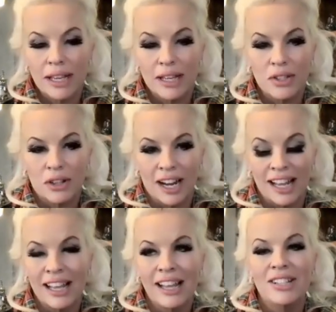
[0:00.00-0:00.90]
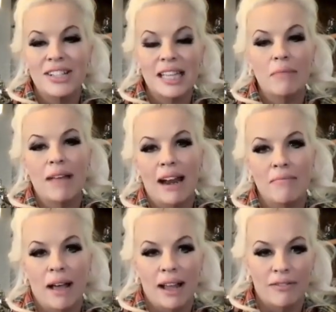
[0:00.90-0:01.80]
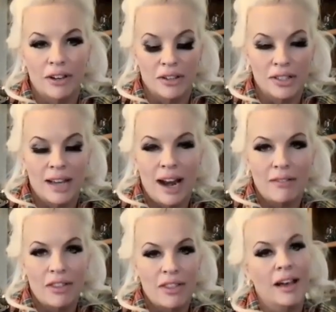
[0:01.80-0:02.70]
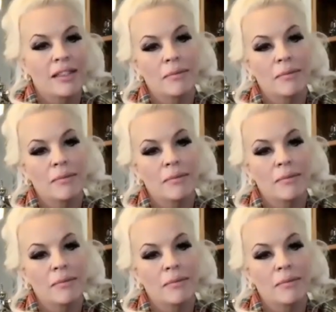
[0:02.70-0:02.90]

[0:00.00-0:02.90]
history. Just keep that in mind, folks. Not everything on the